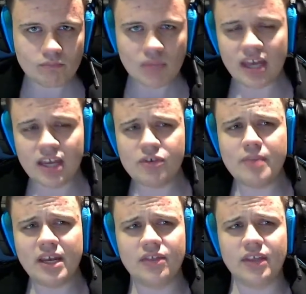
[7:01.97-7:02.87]
And if you've
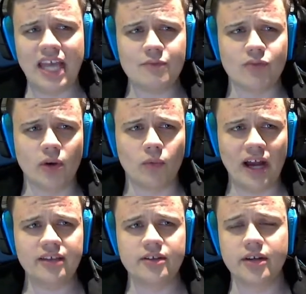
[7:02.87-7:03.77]
been in the game for a
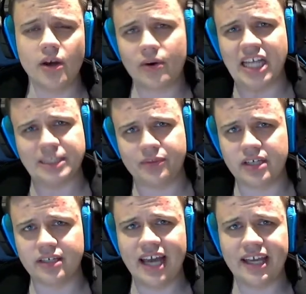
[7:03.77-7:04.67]
while, you know Grasp of the
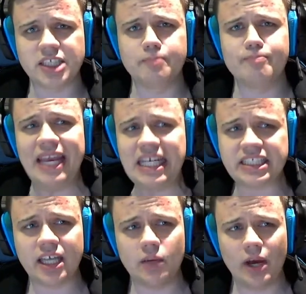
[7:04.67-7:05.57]
Undying. It's
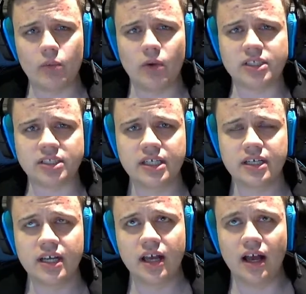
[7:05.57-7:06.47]
basically what it was
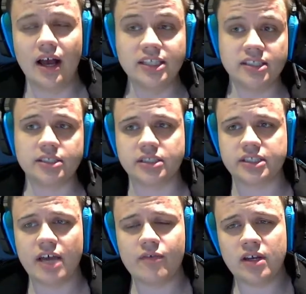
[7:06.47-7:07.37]
in Season
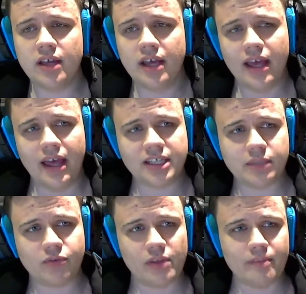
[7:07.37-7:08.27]
7,
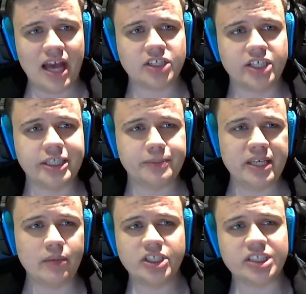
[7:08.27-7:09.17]
except for the max
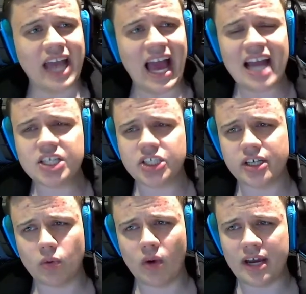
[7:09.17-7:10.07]
HP, which is actually
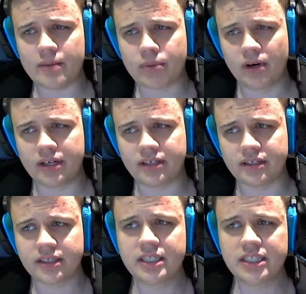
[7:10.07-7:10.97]
quite
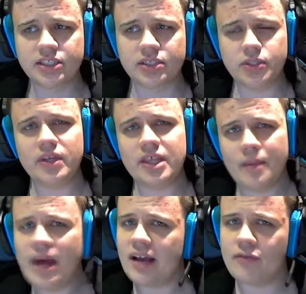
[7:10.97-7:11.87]
important. So doing the
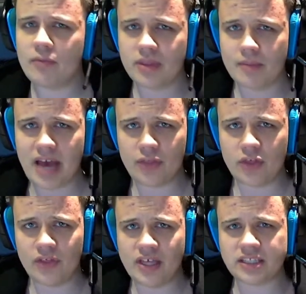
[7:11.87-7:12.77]
math
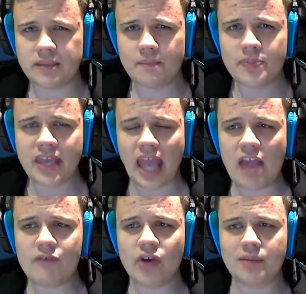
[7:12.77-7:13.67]
on this,
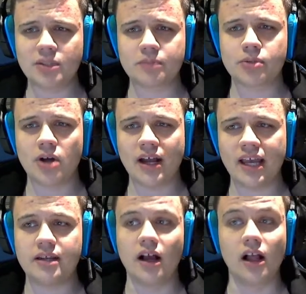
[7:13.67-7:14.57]
if you're able to proc
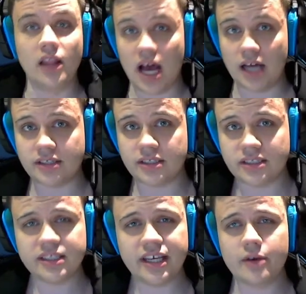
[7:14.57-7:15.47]
it a lot,
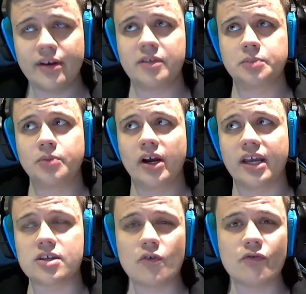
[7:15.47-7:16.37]
say you're able to proc
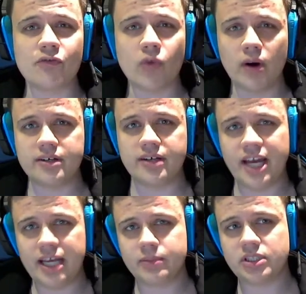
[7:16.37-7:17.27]
it 4
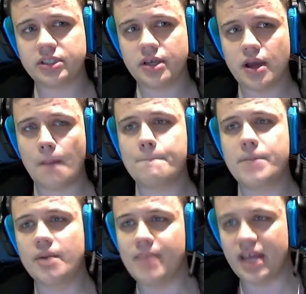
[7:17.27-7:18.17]
times
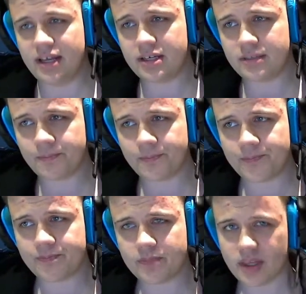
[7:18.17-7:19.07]
per minute,
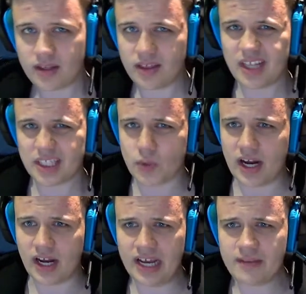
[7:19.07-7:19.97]
that's quite
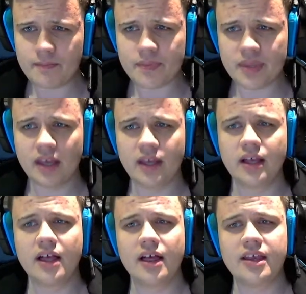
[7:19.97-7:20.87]
high,
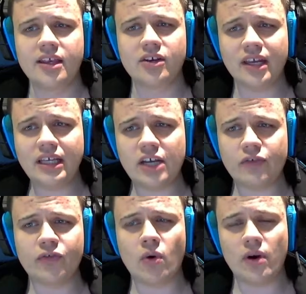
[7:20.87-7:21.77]
you're going to get
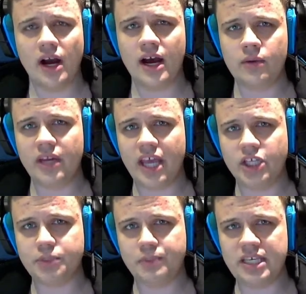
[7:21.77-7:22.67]
400
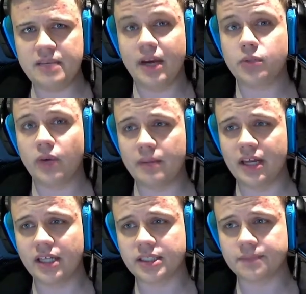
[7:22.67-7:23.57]
HP by 20
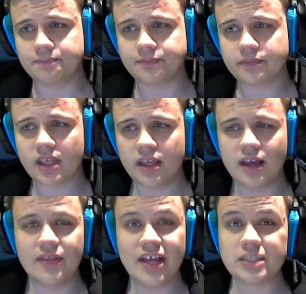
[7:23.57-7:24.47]
minutes.
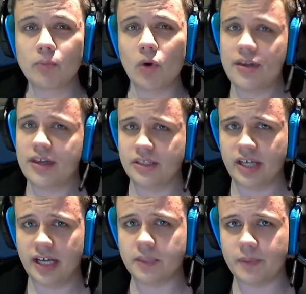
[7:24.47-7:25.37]
That's more than a
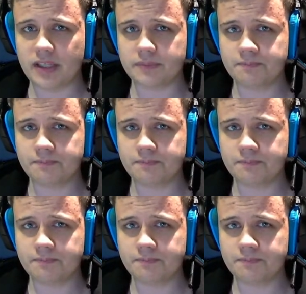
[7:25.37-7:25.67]
Giant's Belt.